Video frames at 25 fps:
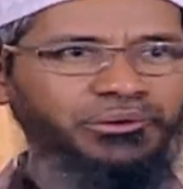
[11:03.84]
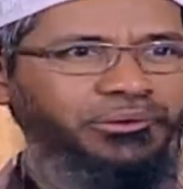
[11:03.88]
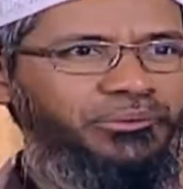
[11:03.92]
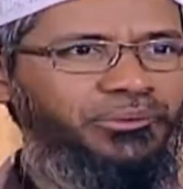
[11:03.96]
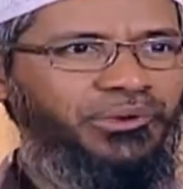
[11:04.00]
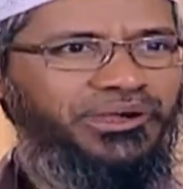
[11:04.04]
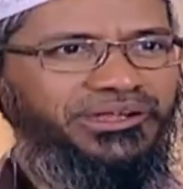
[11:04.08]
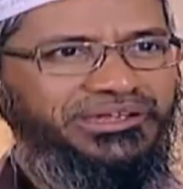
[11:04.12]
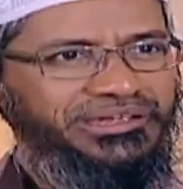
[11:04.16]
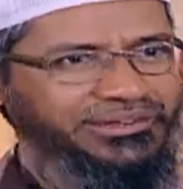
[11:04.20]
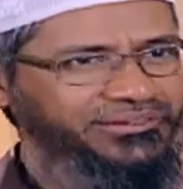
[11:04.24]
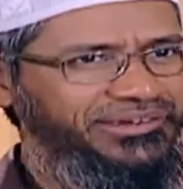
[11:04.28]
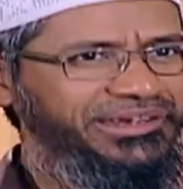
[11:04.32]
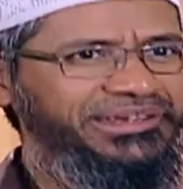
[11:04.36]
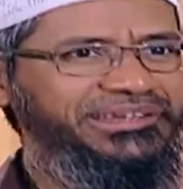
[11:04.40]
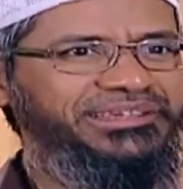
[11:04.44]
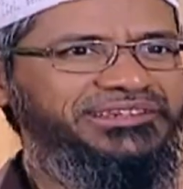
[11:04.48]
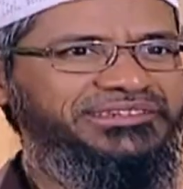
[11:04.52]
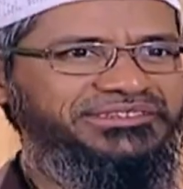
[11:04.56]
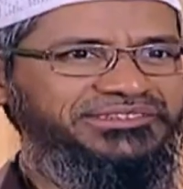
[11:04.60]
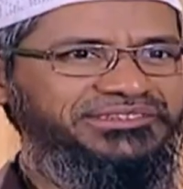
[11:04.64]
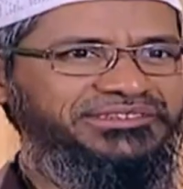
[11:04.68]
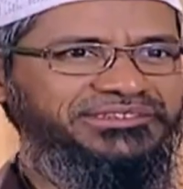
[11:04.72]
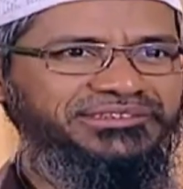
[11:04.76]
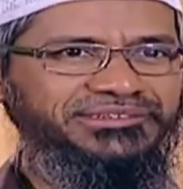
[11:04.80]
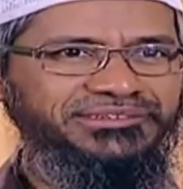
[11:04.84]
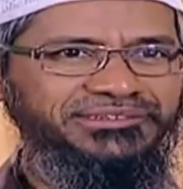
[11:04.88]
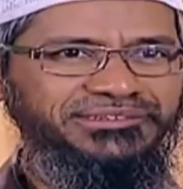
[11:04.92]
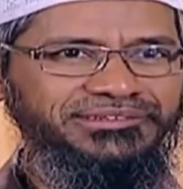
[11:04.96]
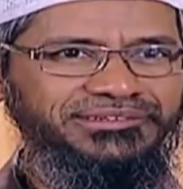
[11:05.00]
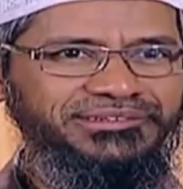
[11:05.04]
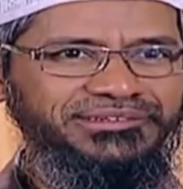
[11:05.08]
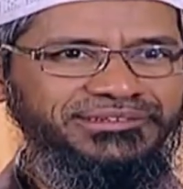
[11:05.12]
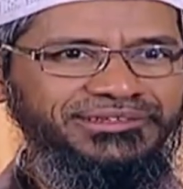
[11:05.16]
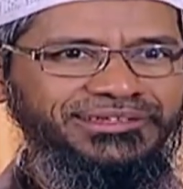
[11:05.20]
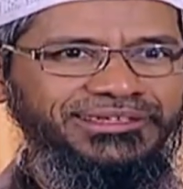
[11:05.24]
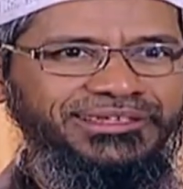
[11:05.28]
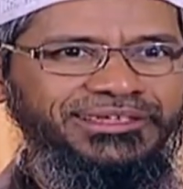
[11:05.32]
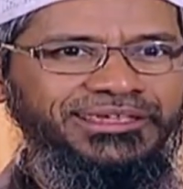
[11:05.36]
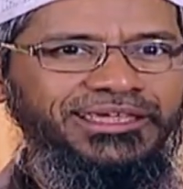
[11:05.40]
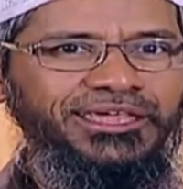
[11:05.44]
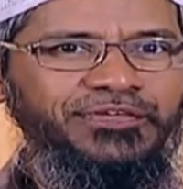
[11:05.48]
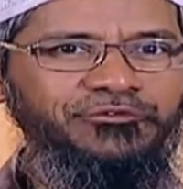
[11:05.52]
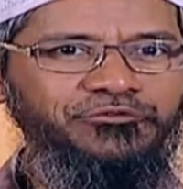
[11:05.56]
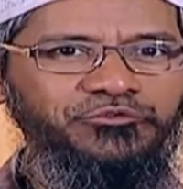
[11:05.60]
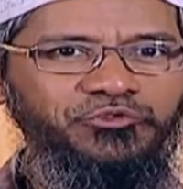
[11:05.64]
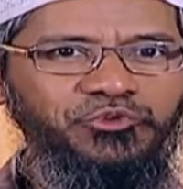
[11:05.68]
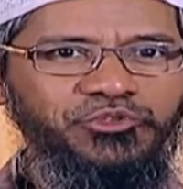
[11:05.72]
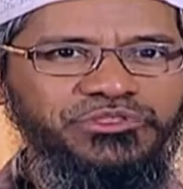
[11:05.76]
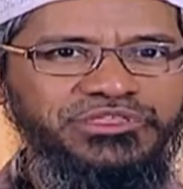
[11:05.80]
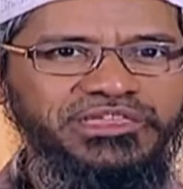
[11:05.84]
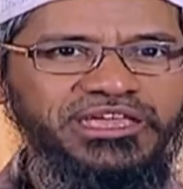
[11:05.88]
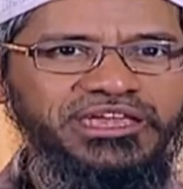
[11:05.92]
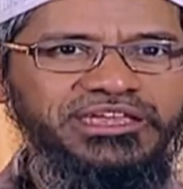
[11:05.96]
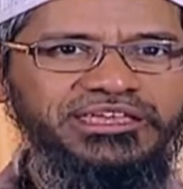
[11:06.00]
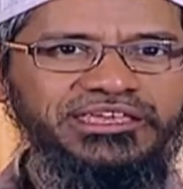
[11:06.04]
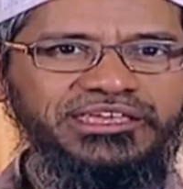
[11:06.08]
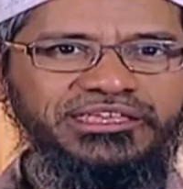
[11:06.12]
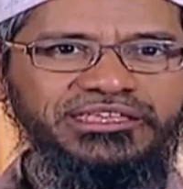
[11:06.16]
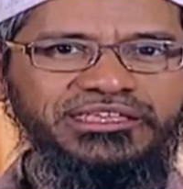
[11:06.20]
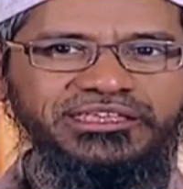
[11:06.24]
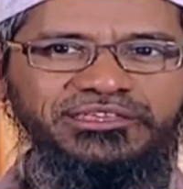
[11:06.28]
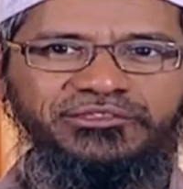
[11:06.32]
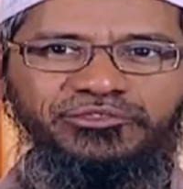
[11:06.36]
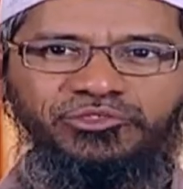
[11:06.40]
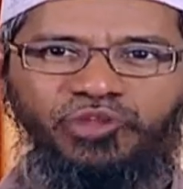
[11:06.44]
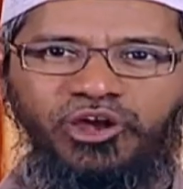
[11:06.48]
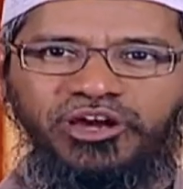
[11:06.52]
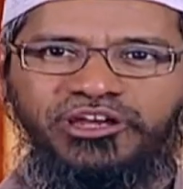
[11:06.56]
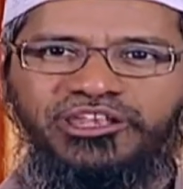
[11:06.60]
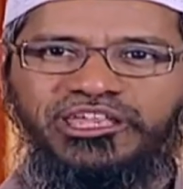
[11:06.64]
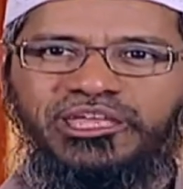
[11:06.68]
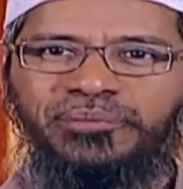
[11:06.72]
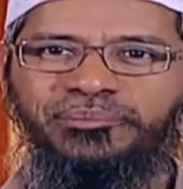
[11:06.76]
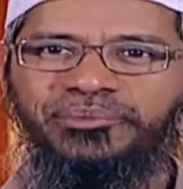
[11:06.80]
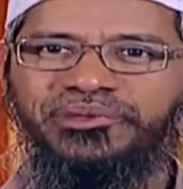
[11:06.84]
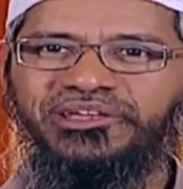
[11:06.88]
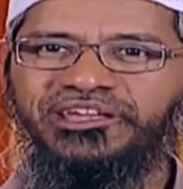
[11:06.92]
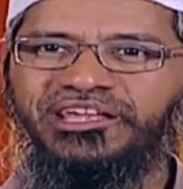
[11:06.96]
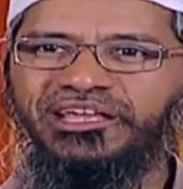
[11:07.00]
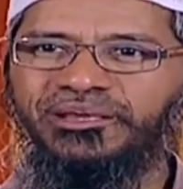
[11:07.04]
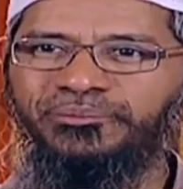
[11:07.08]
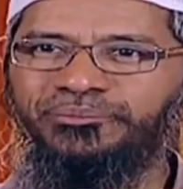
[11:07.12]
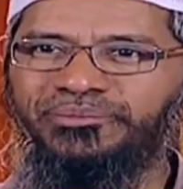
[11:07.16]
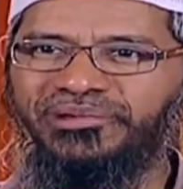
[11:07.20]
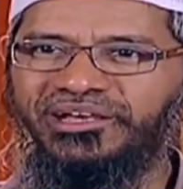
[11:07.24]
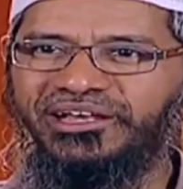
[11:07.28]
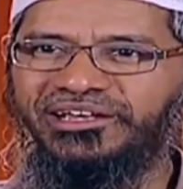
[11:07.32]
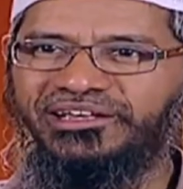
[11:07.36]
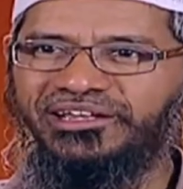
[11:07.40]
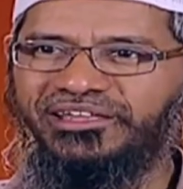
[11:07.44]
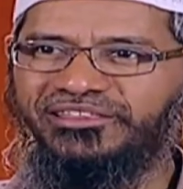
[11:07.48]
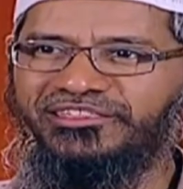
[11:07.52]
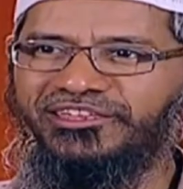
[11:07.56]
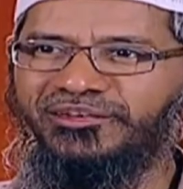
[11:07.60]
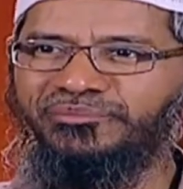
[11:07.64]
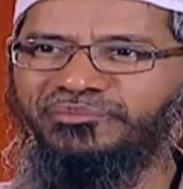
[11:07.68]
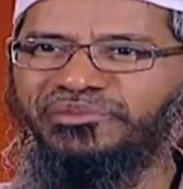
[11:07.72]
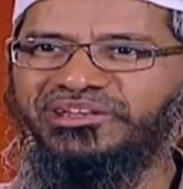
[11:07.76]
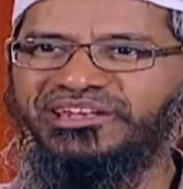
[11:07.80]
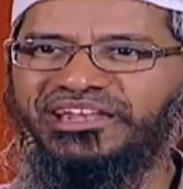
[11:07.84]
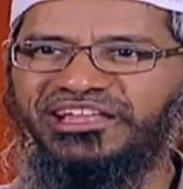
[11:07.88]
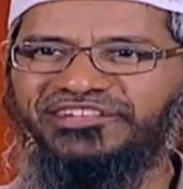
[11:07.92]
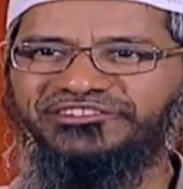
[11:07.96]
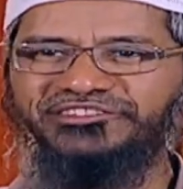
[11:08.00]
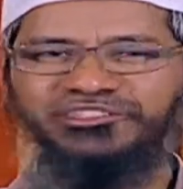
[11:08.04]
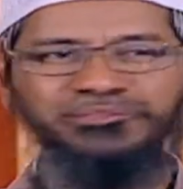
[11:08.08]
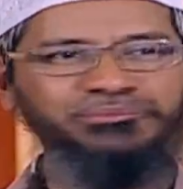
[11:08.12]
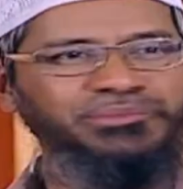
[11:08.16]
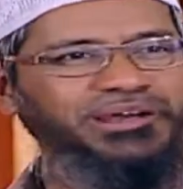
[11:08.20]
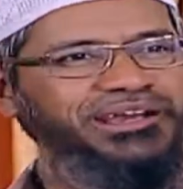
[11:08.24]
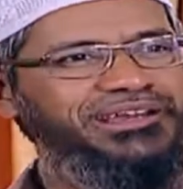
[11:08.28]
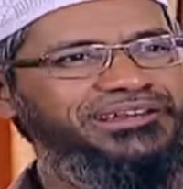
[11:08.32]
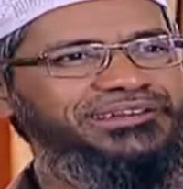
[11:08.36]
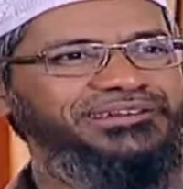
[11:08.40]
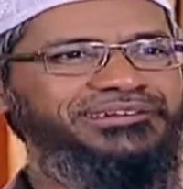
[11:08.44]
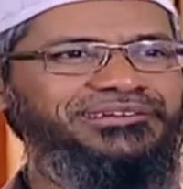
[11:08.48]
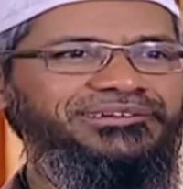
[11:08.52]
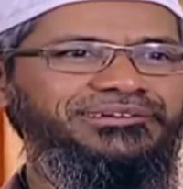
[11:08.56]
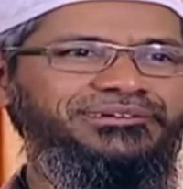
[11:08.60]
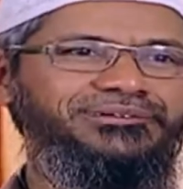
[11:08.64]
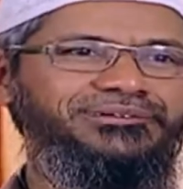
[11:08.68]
Whatever it is, if you say not keeping a beard, does it mean less iman?